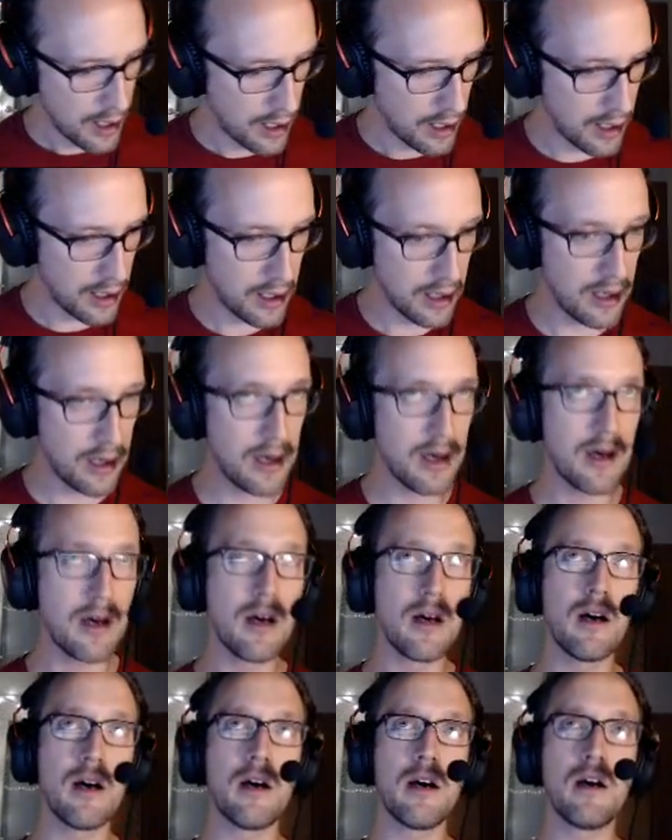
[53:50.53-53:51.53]

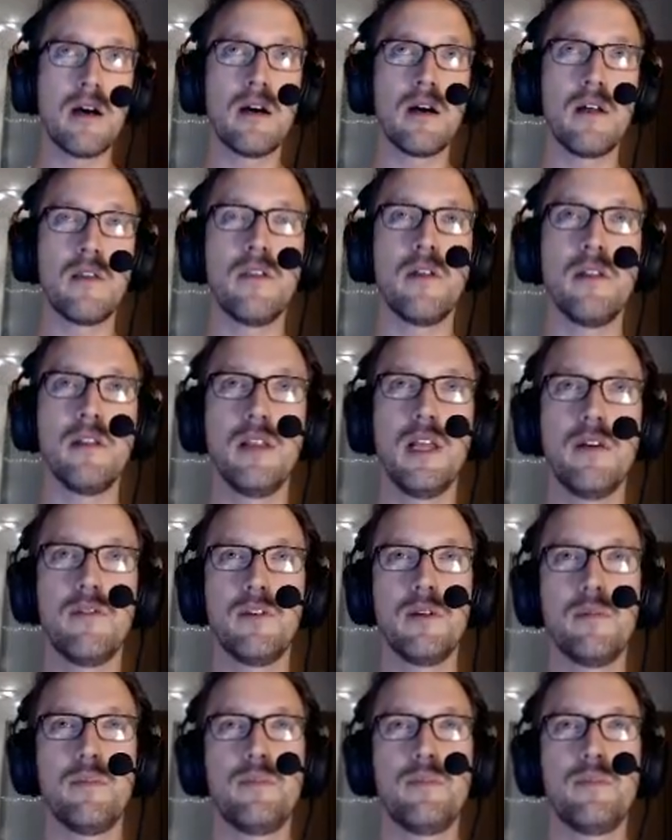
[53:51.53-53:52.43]
The level